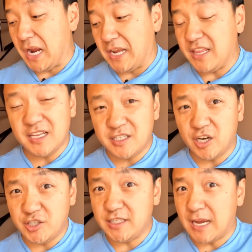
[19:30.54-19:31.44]
but anything
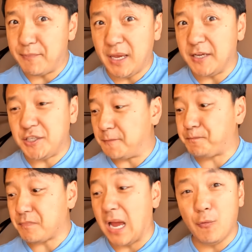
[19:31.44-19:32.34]
touching that paste,
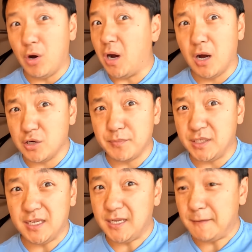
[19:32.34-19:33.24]
I will 100%
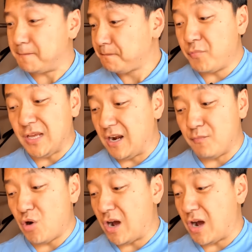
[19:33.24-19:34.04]
eat. Put that on